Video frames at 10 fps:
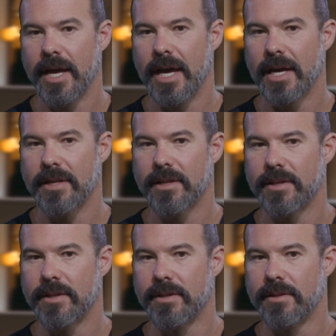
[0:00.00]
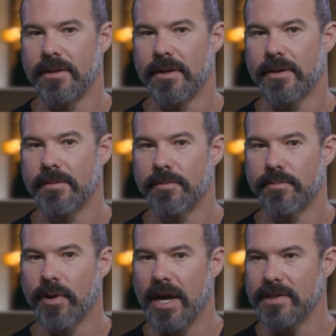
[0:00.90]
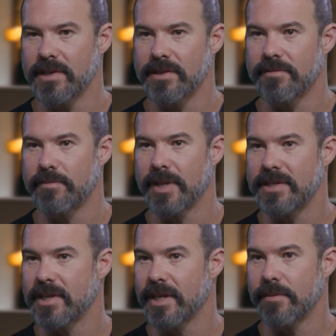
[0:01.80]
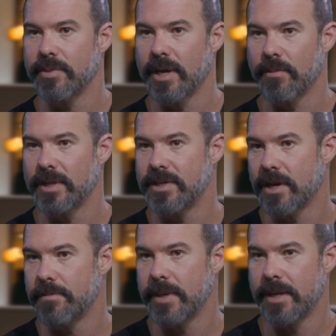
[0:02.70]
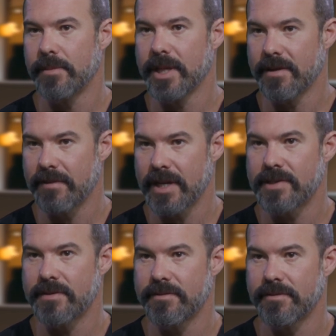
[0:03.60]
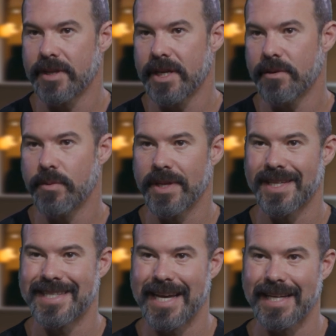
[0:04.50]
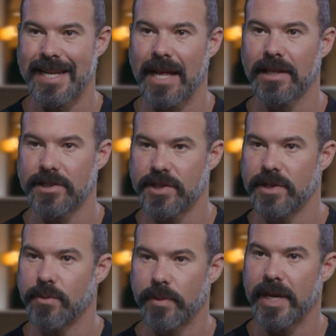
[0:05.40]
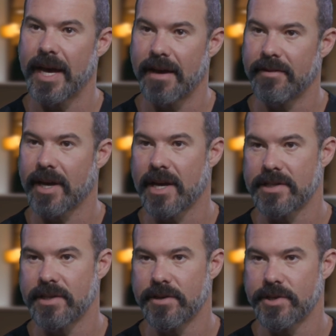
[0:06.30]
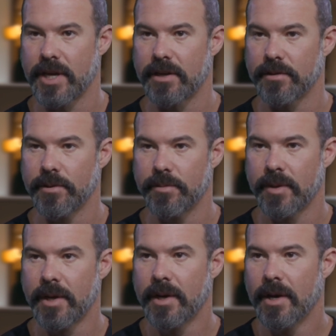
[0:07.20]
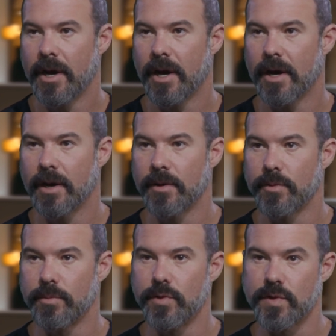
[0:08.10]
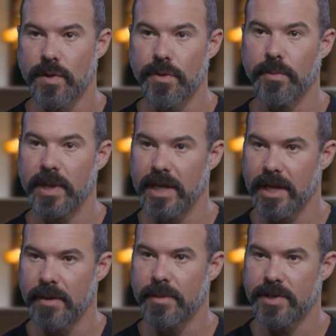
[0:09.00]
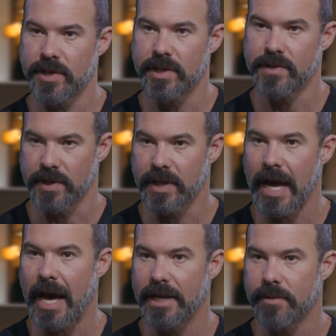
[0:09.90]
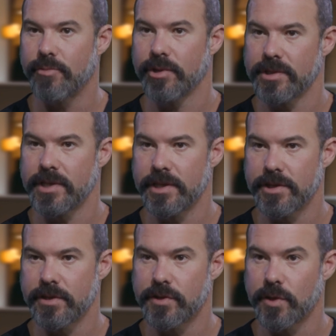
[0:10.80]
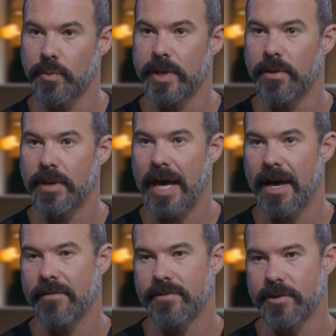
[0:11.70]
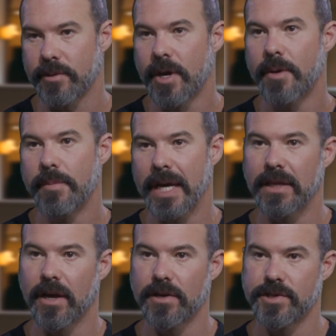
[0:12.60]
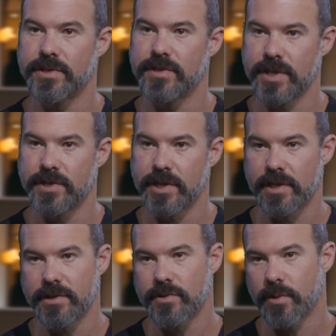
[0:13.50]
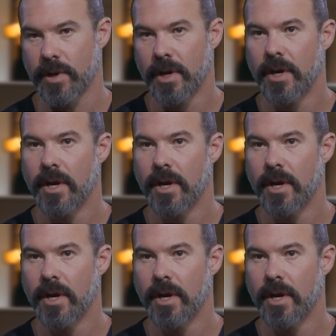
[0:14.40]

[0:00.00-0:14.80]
And the process of placing an implant, when done minimally invasively with the technology that we have at Concierge Dental Group, using 3D images and guided procedures so that we don't have to make large incisions or